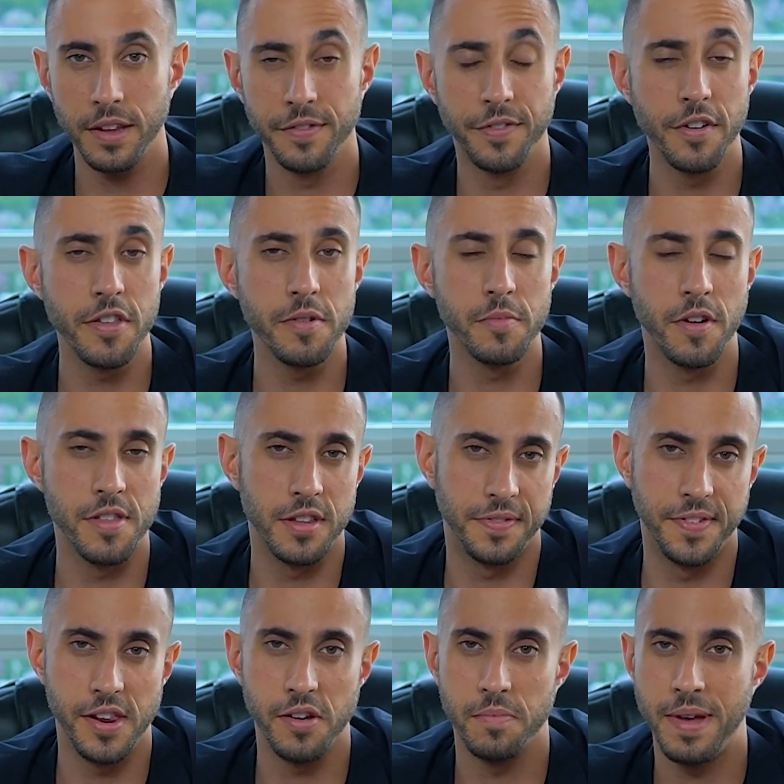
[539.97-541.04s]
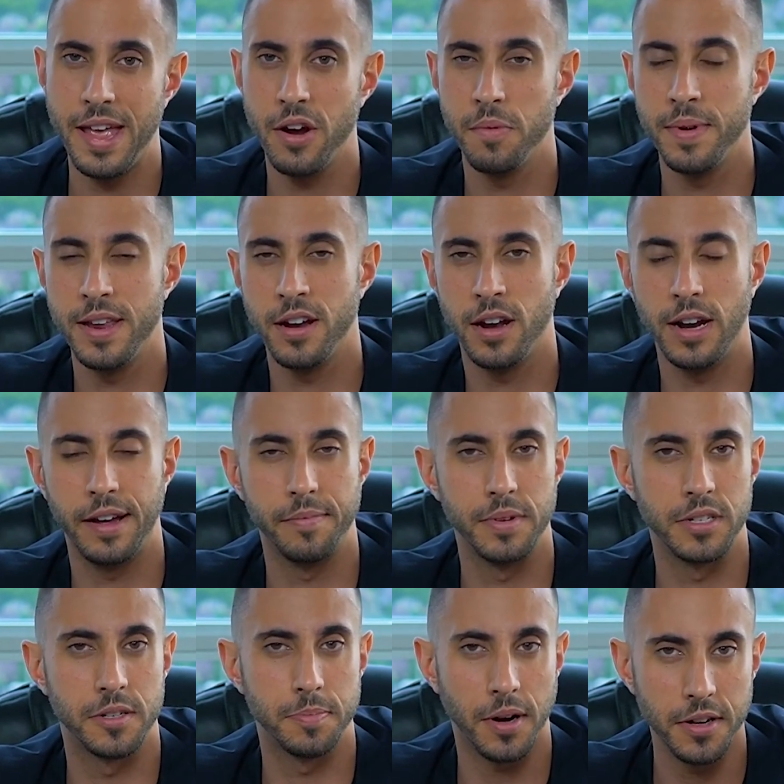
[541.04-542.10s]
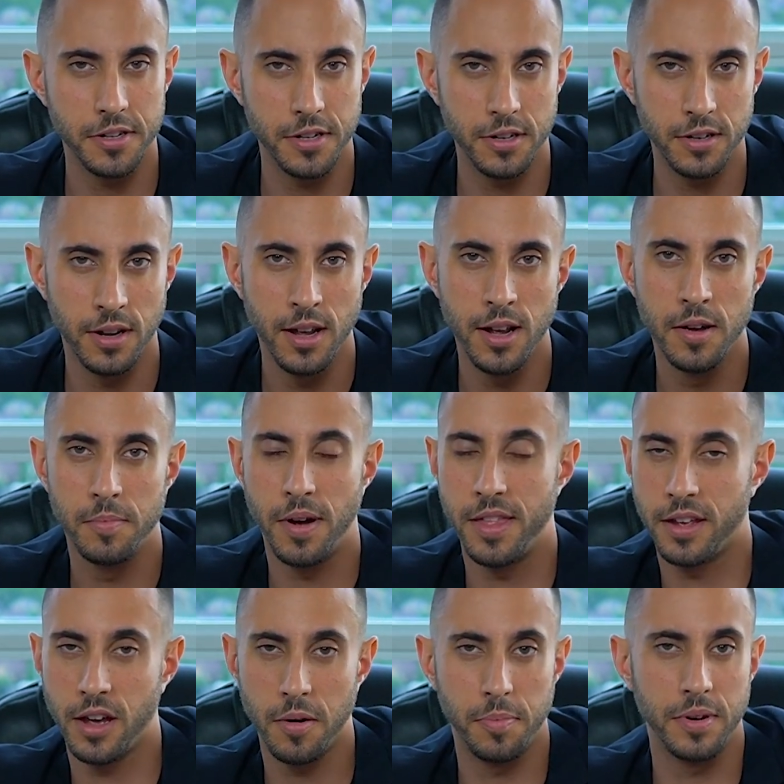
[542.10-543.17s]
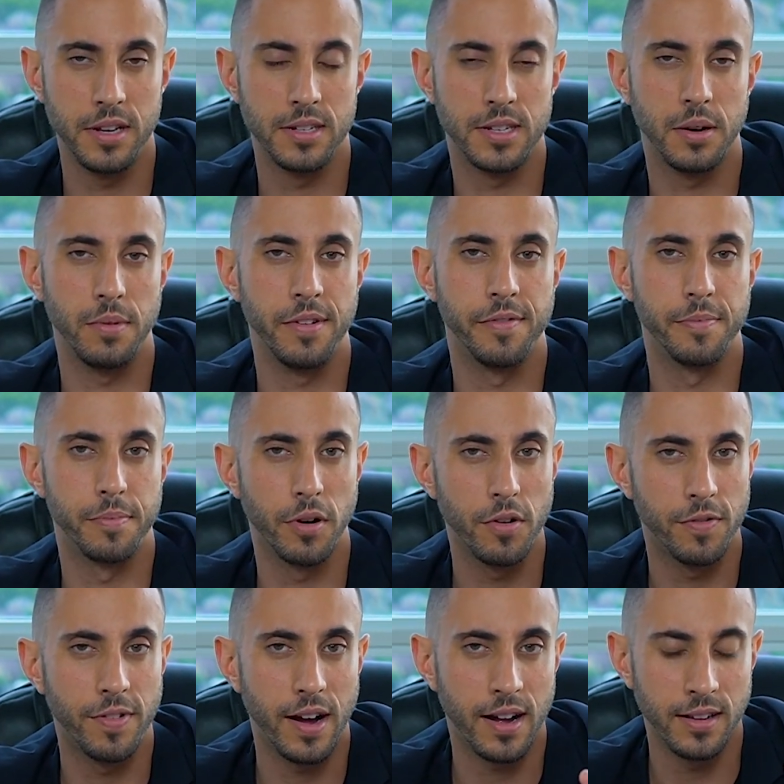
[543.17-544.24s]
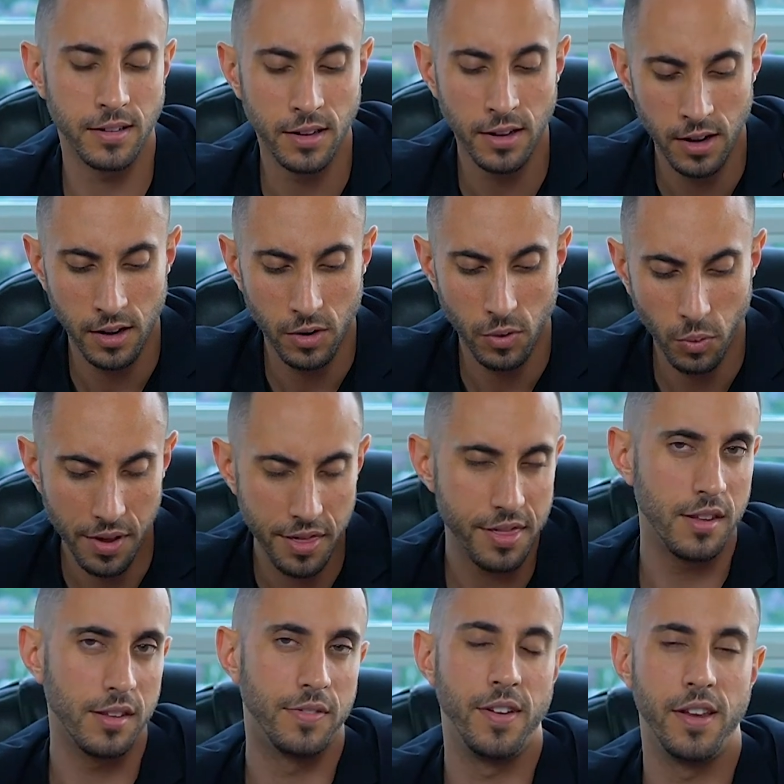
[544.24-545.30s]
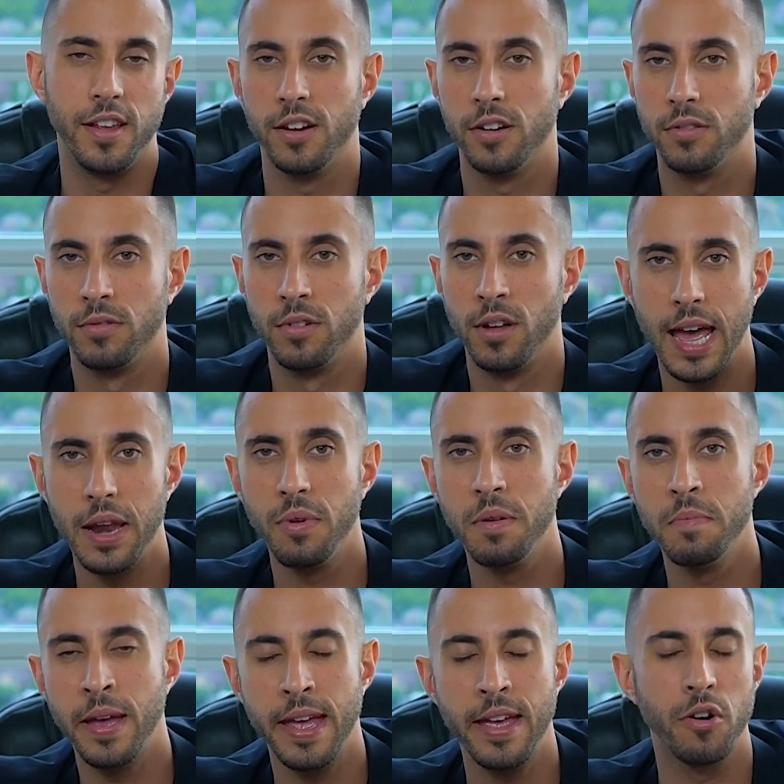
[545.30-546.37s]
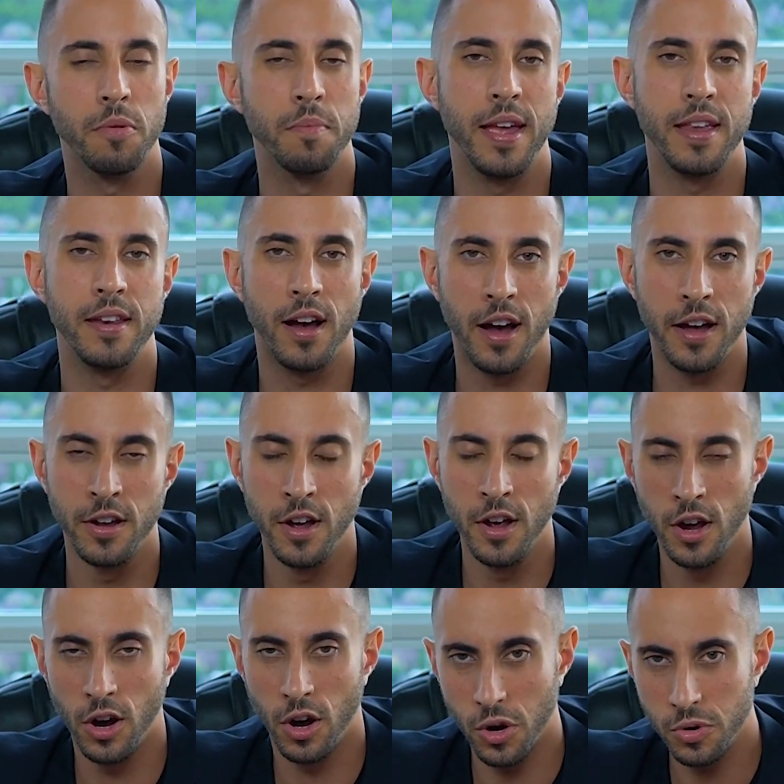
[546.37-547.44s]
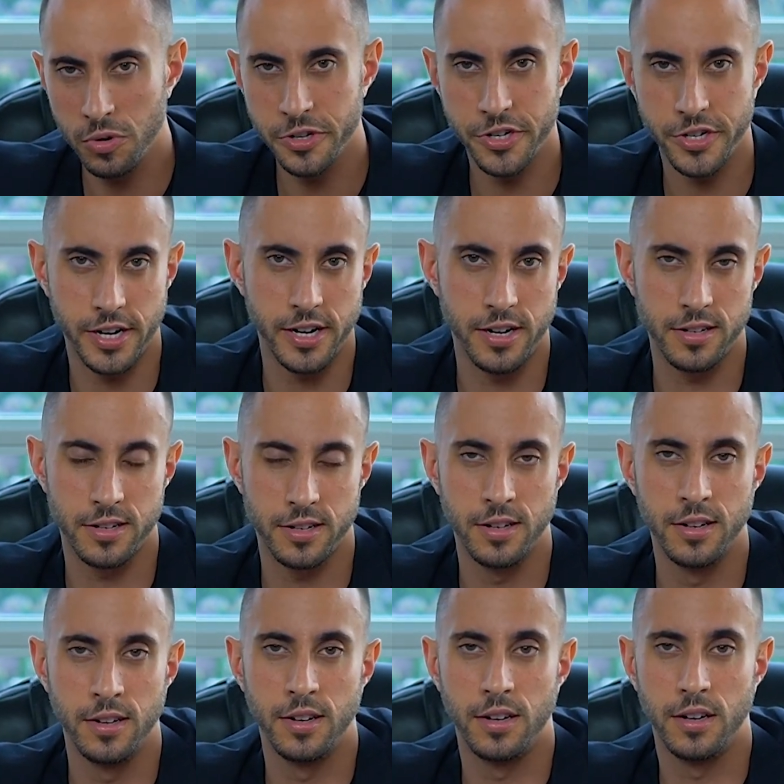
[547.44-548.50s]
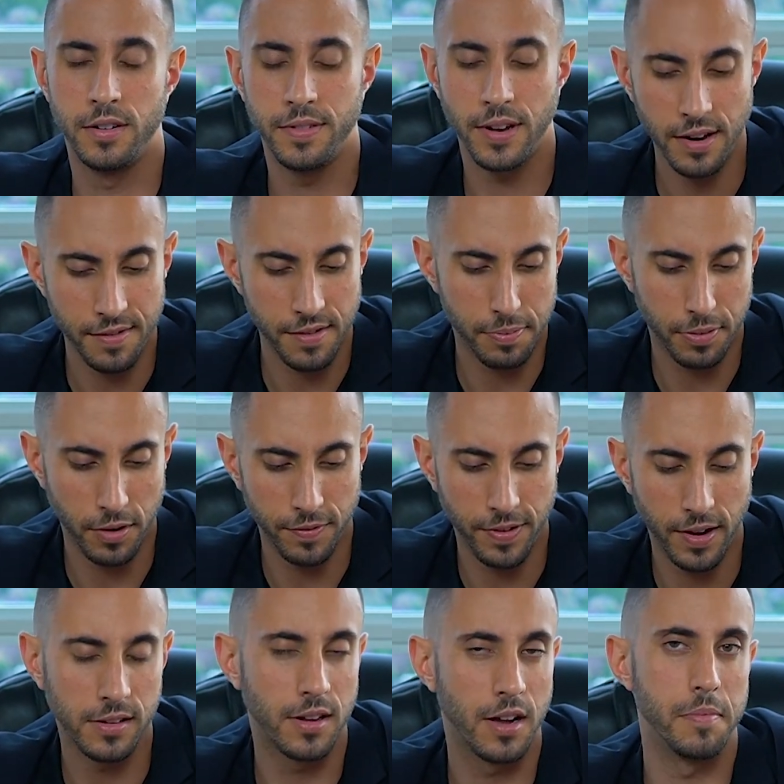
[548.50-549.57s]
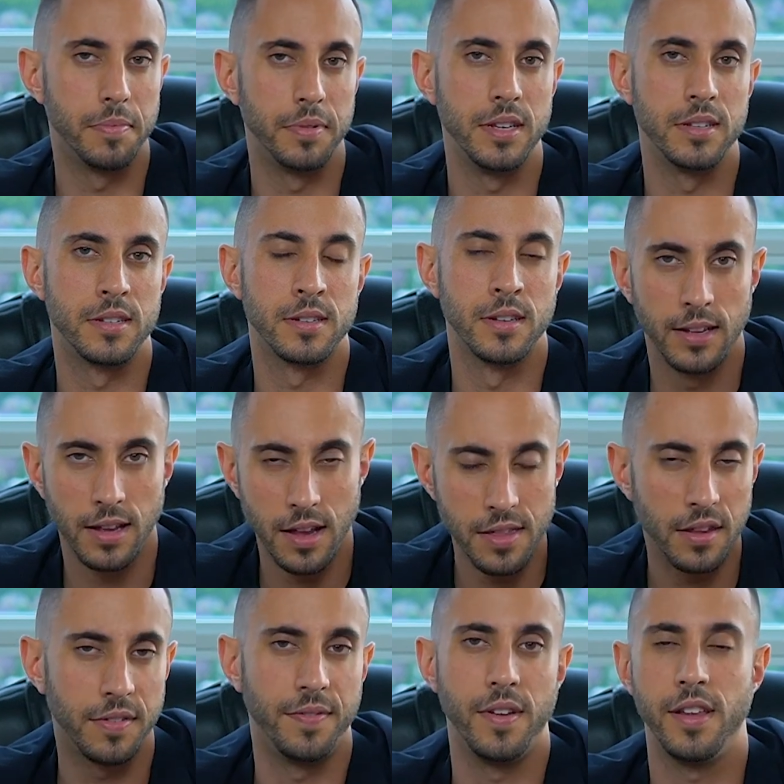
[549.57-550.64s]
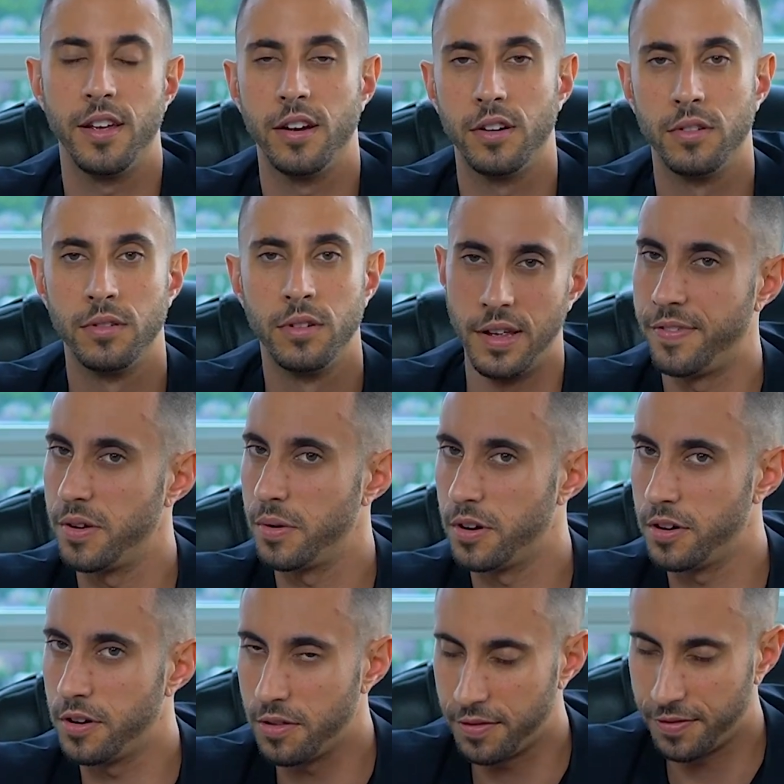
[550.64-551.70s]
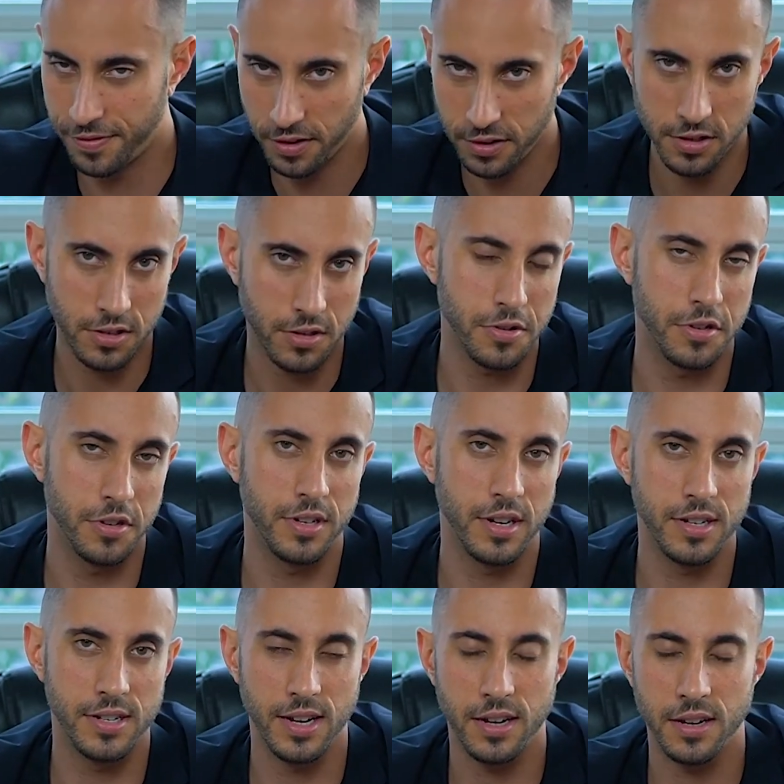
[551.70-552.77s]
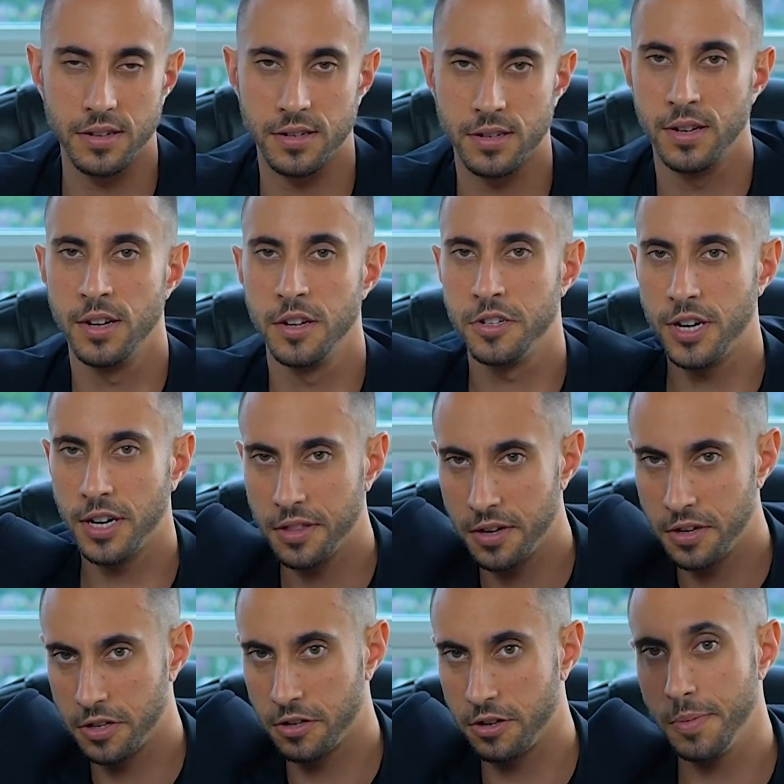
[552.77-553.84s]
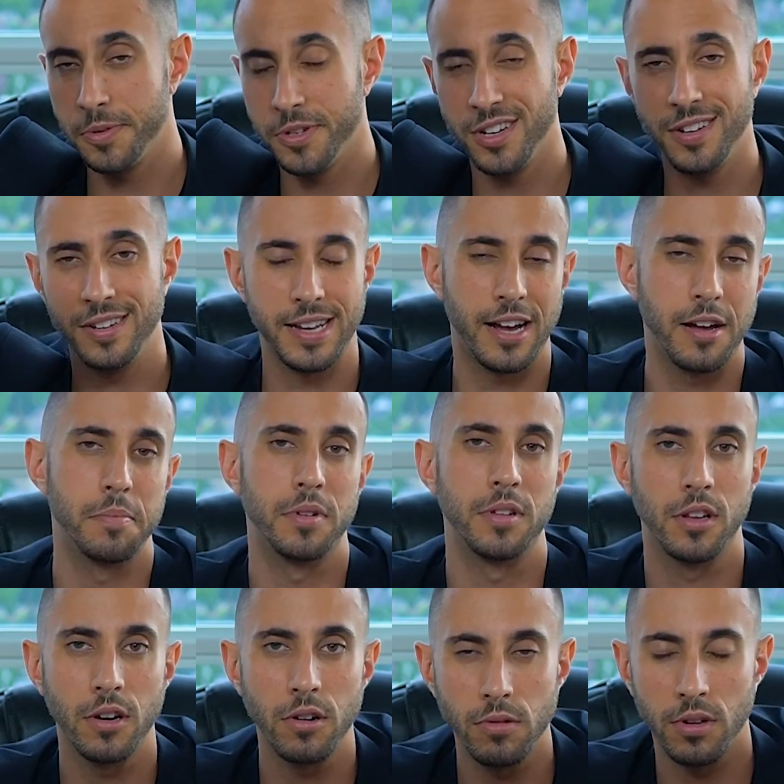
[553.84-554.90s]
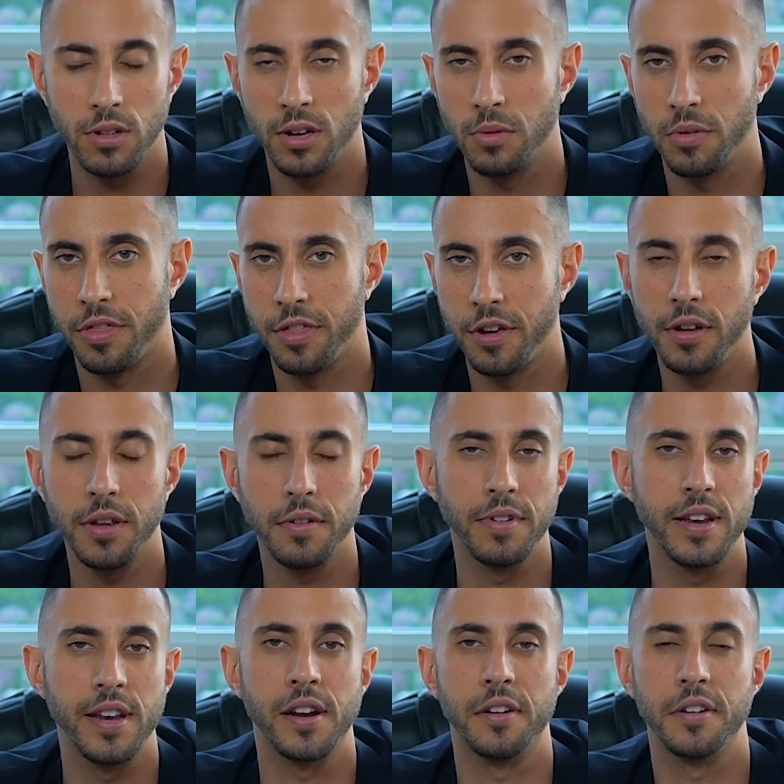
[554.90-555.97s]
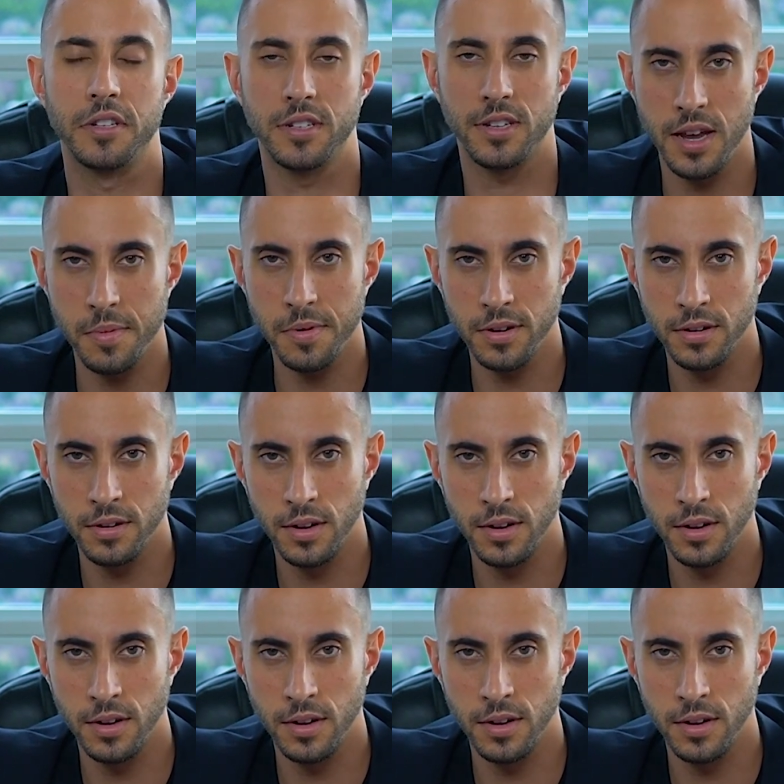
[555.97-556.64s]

Furthermore, this video may or may not have been sponsored by the companies that we've profiled within this video, and we may or may not own shares of any of the profiled companies in this video. If you want to know the full disclosure details, check the description down below along with thoroughly reading our disclaimer.